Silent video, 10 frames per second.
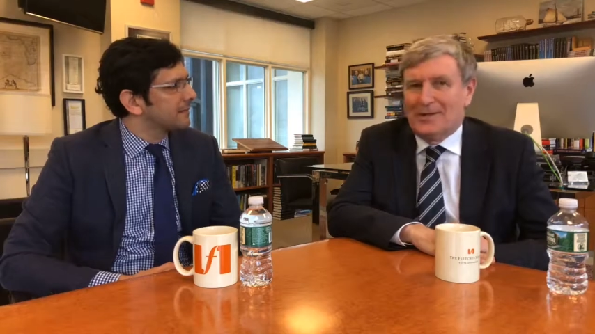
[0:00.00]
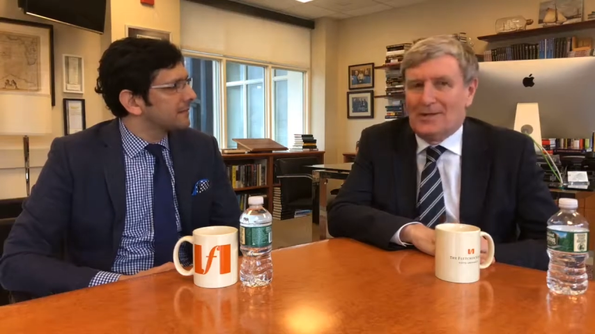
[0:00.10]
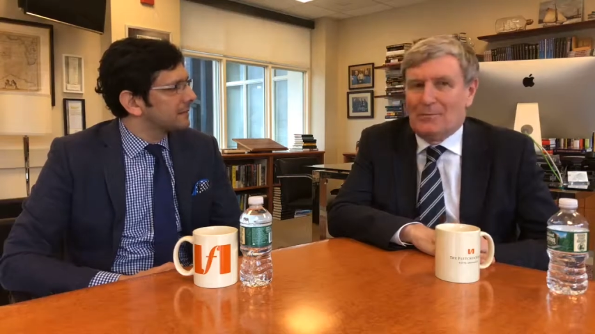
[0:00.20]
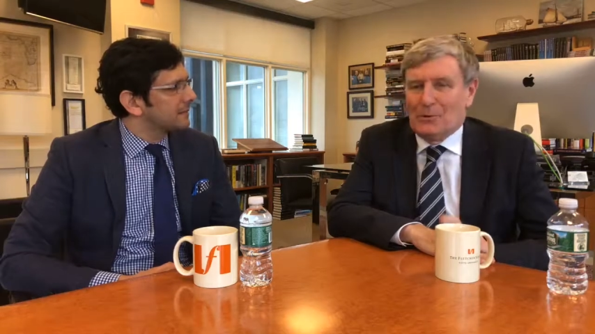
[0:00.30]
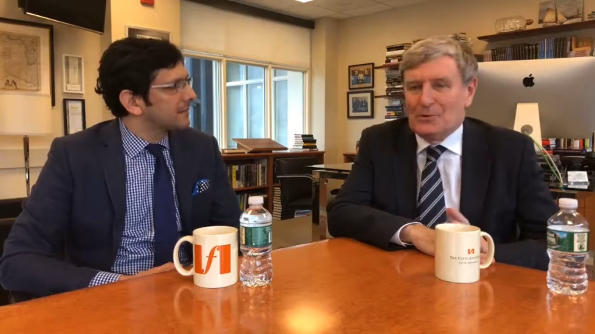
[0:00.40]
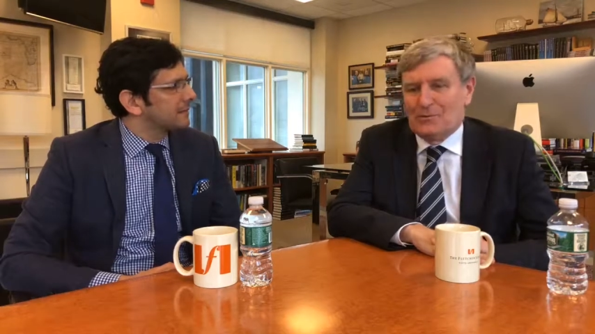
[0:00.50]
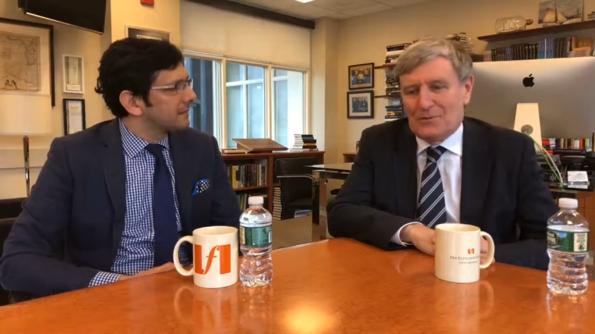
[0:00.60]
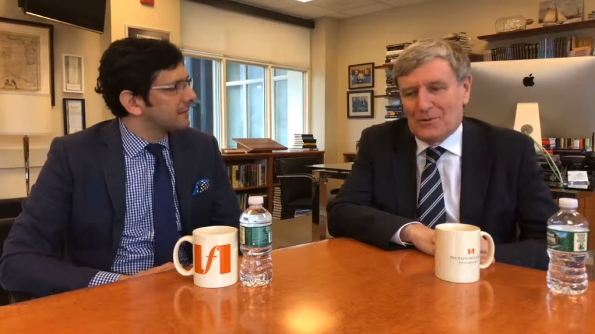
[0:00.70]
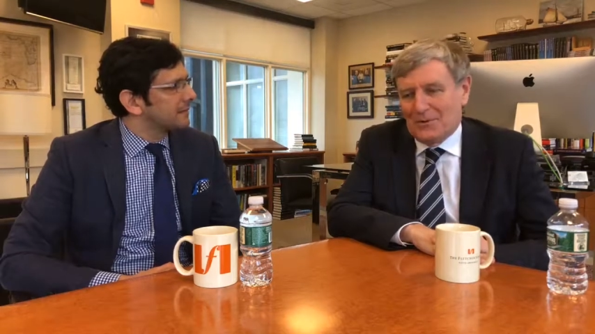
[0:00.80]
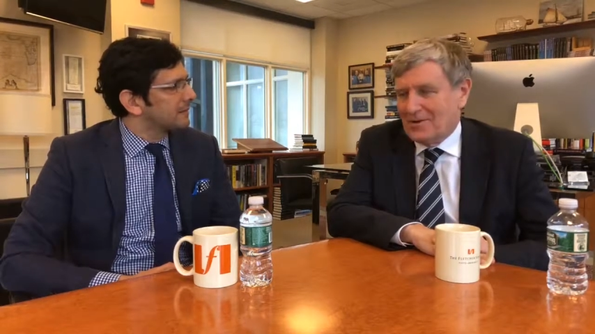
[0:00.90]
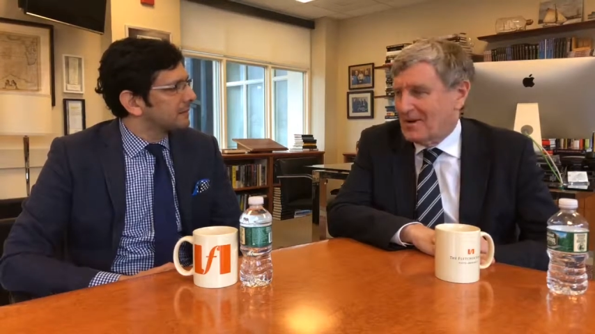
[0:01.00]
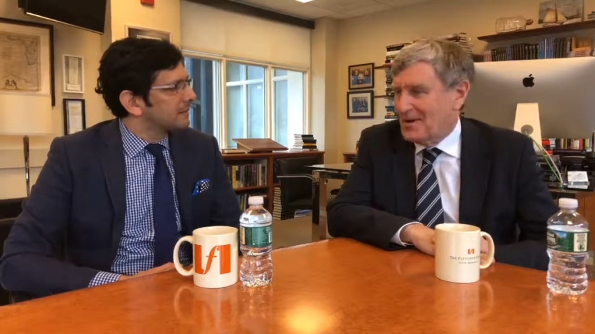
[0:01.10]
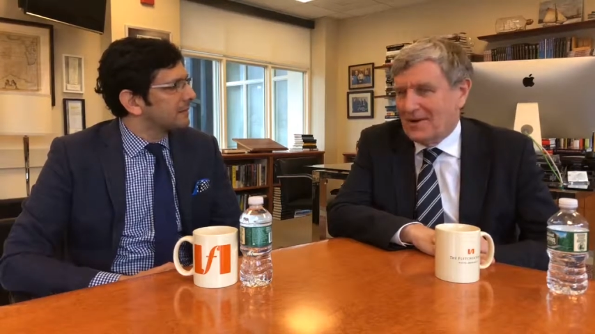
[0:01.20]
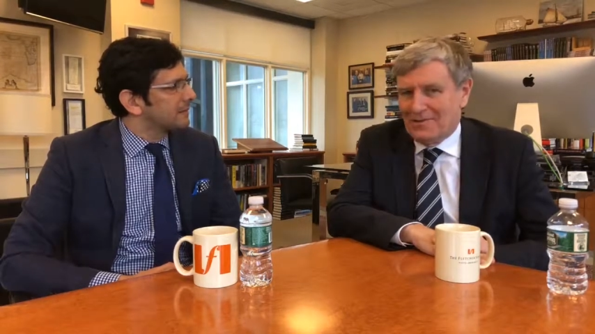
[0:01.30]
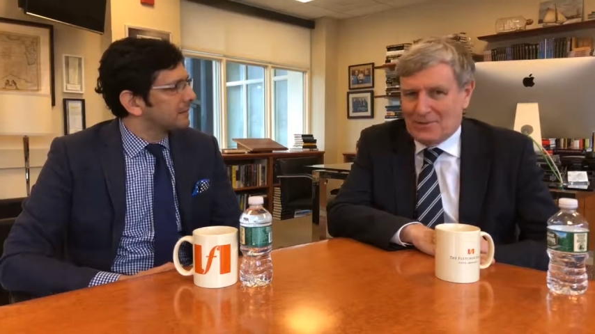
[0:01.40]
Speaker 1: Now, most of your
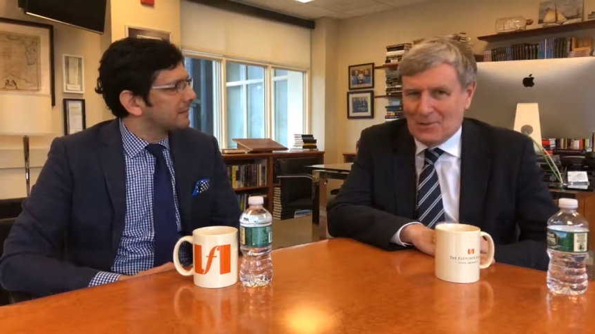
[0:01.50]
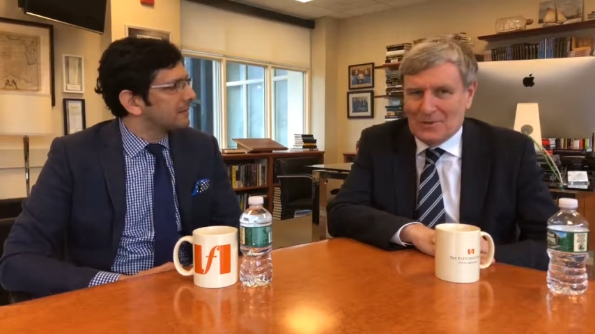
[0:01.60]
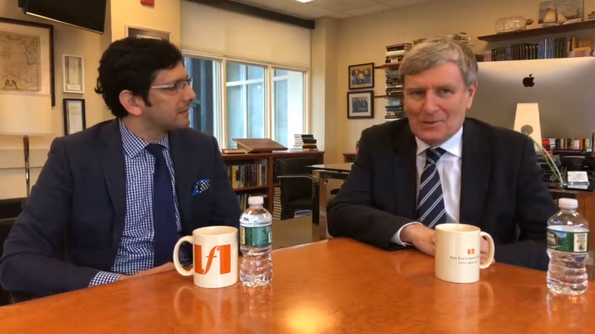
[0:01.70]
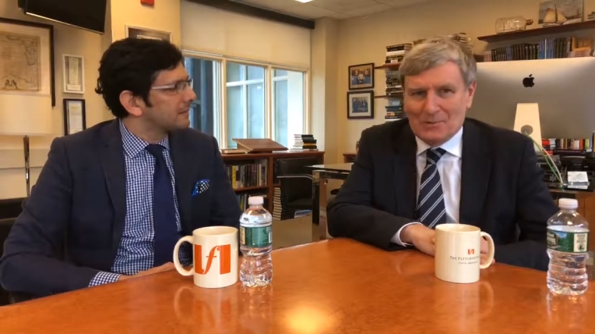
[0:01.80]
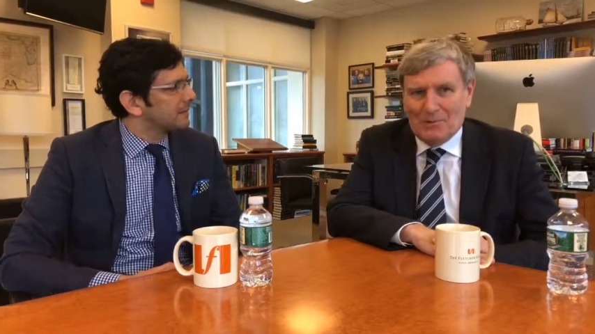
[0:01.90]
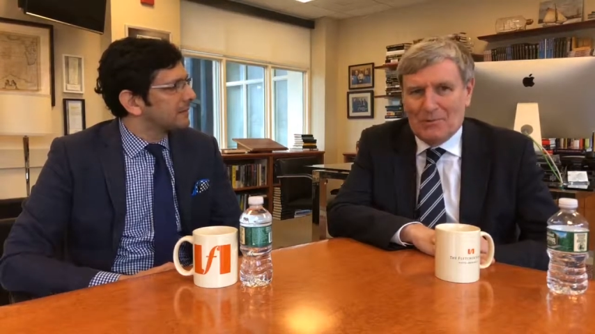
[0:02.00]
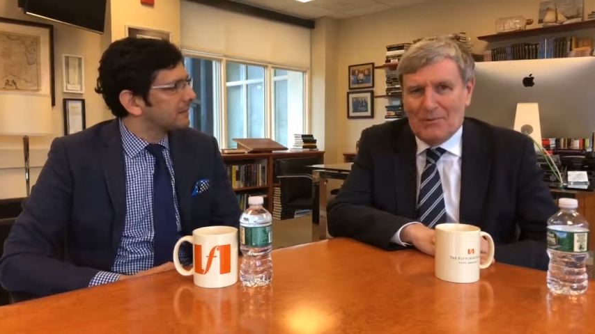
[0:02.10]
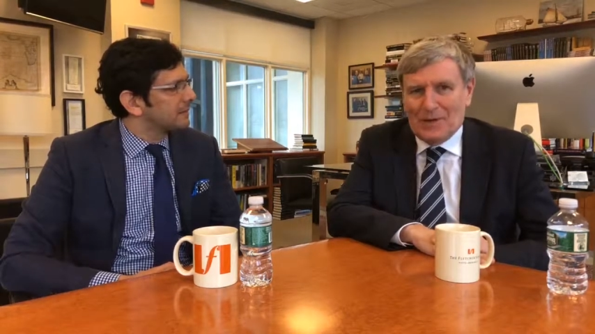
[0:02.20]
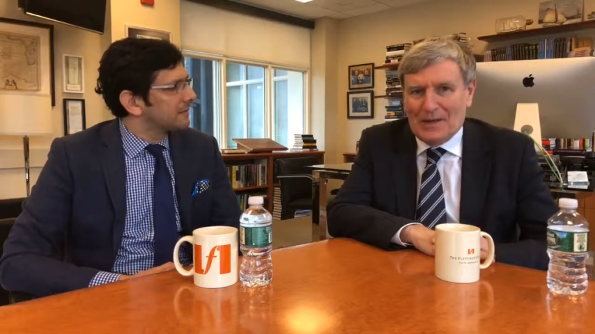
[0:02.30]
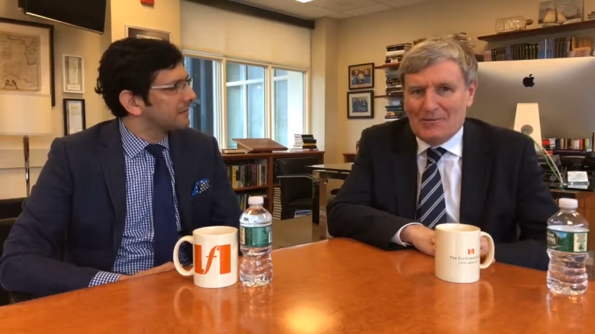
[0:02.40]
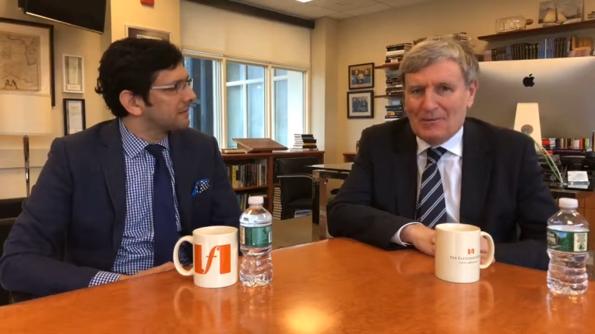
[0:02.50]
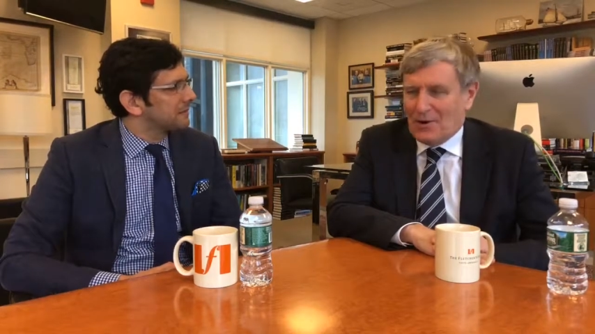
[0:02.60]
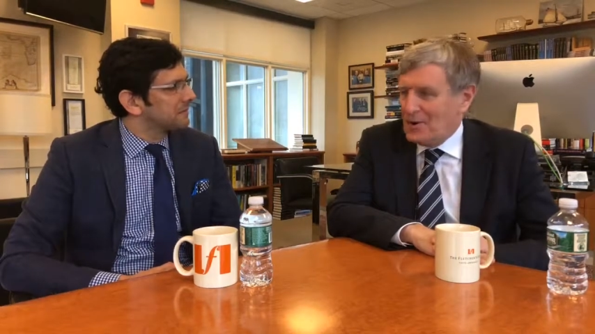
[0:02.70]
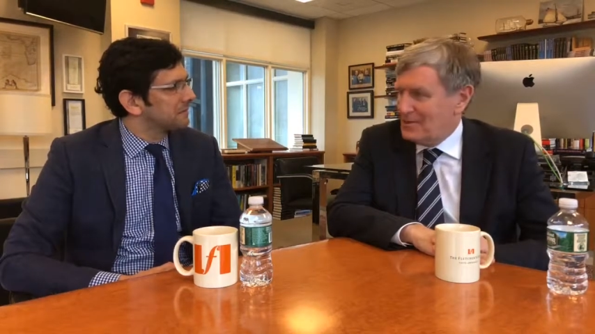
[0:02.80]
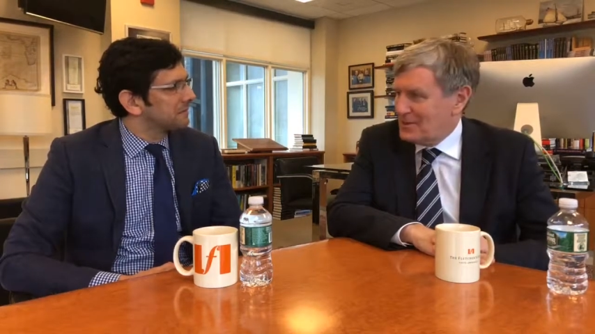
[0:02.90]
viewers will probably never have
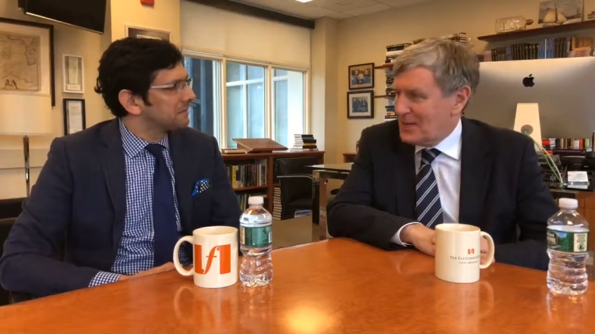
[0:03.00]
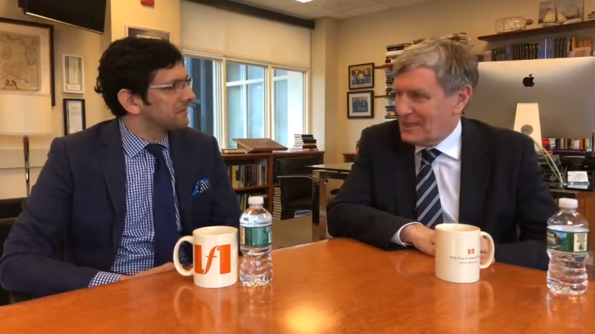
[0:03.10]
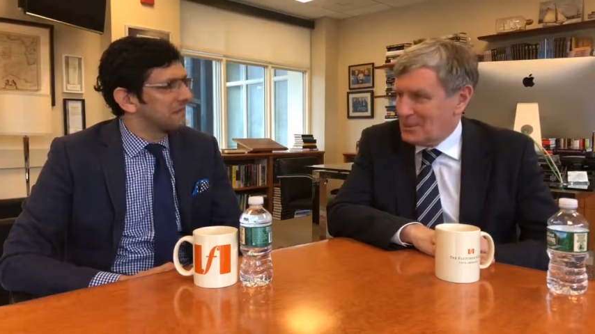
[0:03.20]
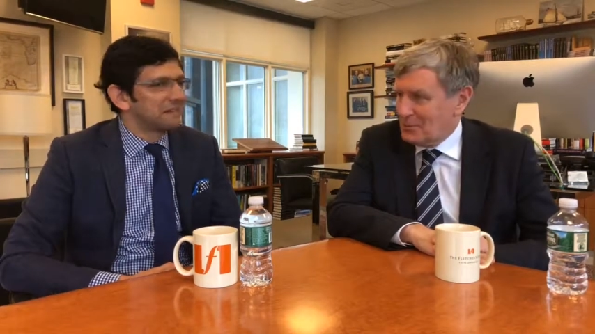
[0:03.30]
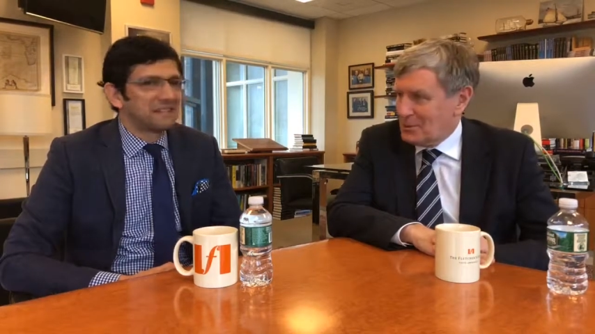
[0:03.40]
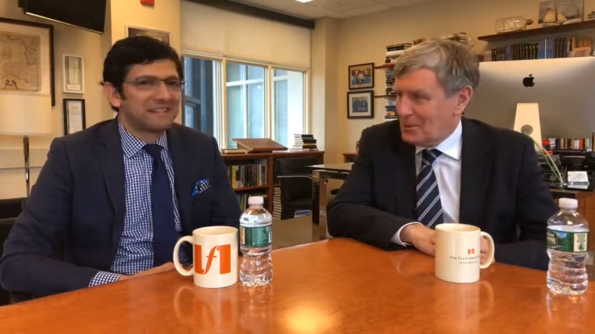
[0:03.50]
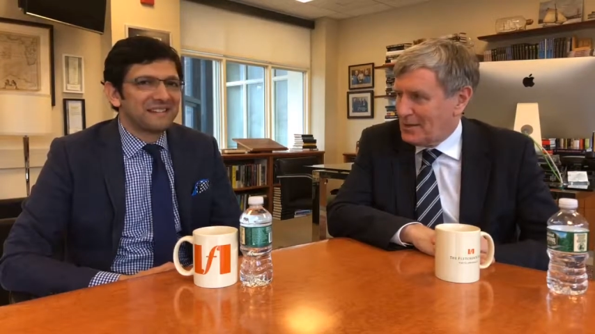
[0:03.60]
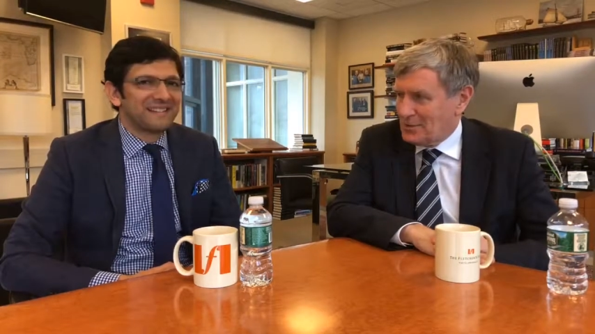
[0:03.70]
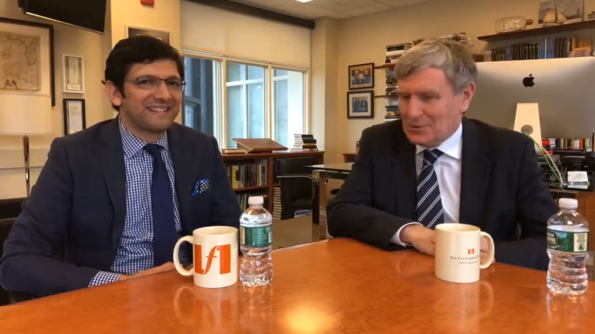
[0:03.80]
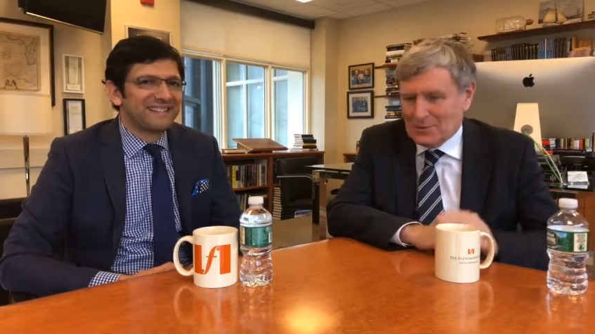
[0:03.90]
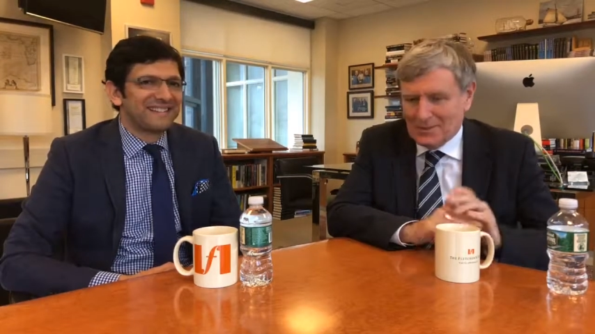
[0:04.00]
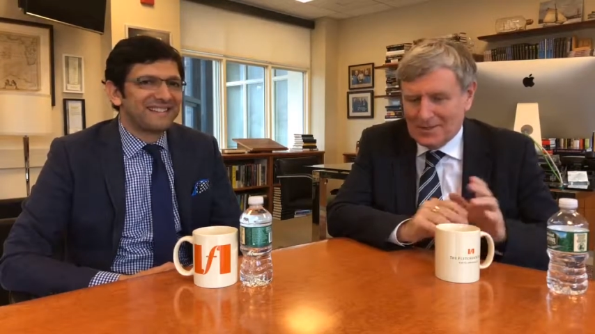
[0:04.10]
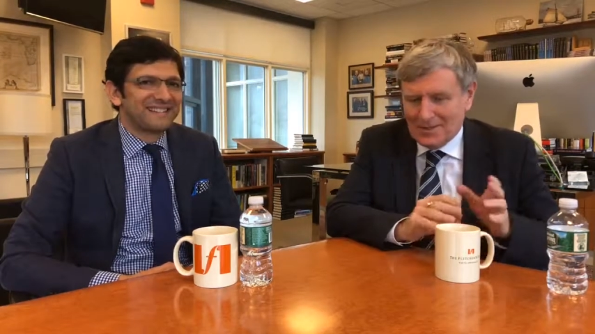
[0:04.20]
heard of a stencil, but you had to